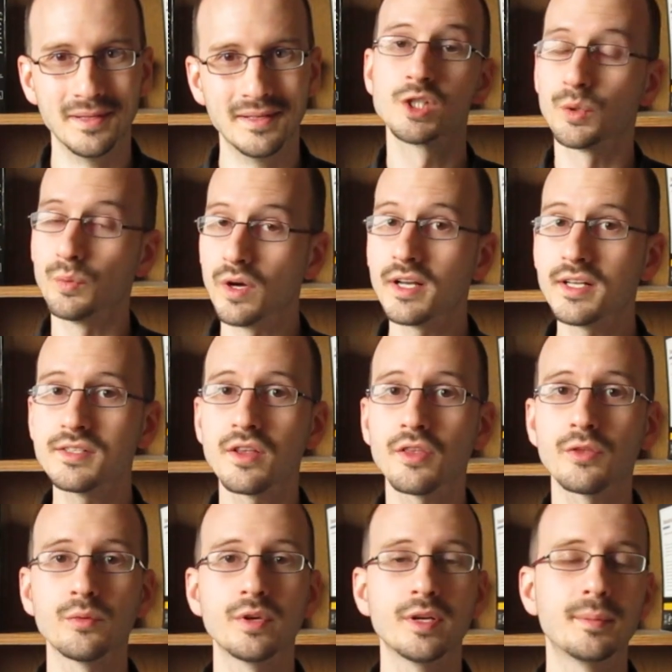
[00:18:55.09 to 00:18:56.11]
So what is the
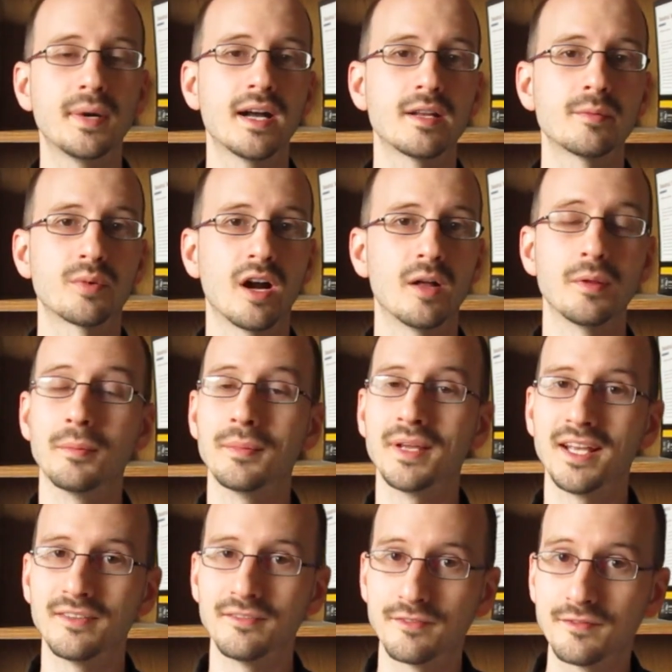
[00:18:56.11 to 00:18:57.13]
three-body problem
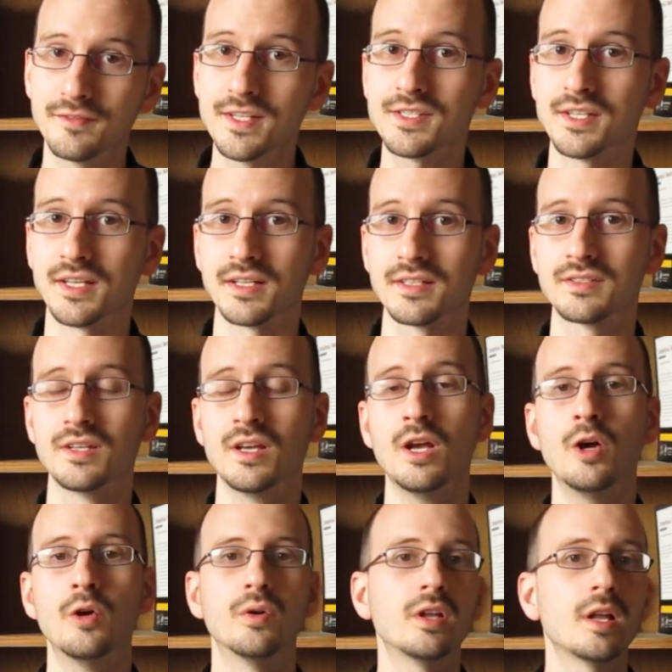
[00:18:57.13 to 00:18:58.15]
in physics?
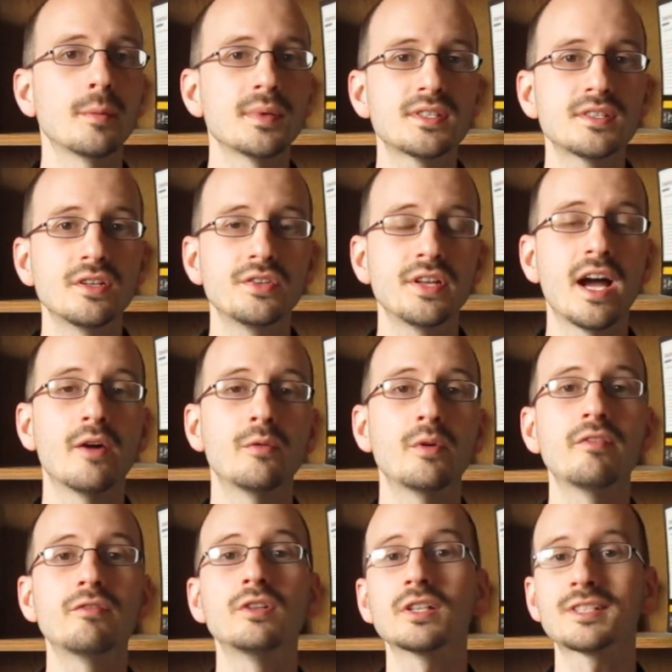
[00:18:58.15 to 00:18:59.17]
Well, up until now,
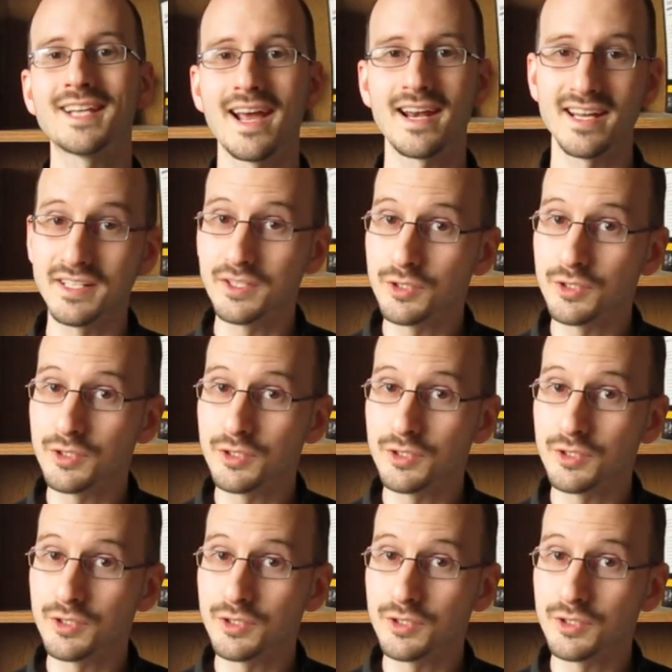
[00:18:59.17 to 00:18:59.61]
we've looked at a